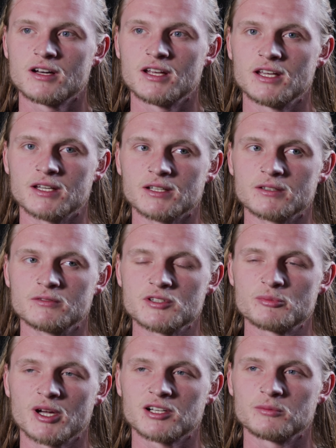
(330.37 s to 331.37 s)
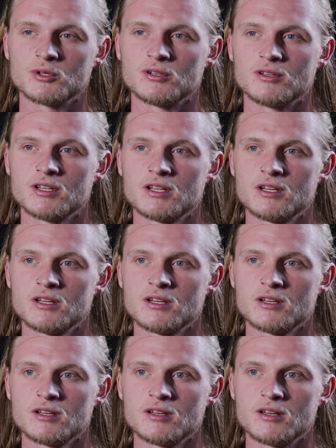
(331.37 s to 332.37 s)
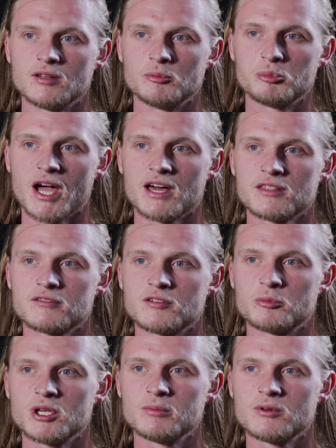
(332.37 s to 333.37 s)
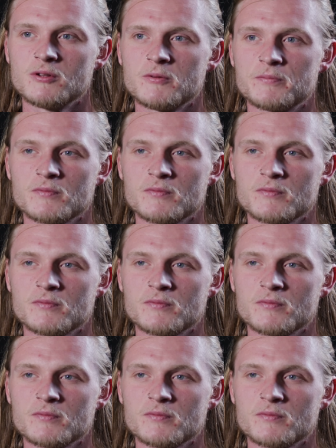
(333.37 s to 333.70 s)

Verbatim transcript: and respectable path for people.